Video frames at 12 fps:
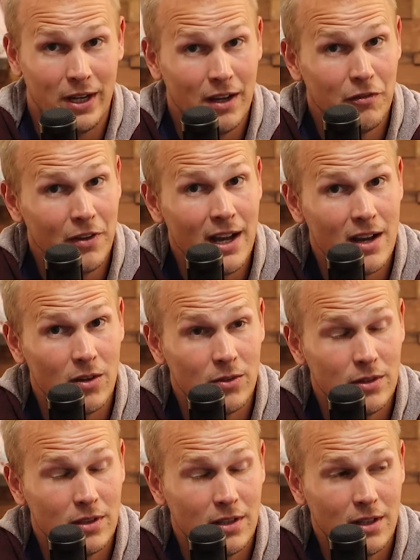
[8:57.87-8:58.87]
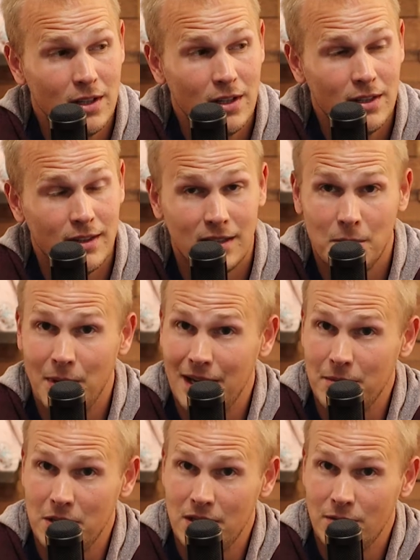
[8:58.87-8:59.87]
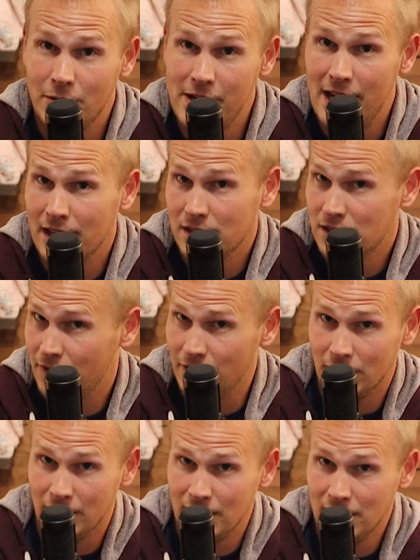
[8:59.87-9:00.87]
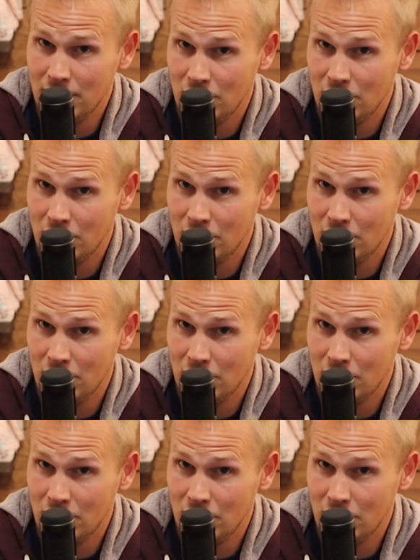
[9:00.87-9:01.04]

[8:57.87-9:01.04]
We have found that the baby reacts differently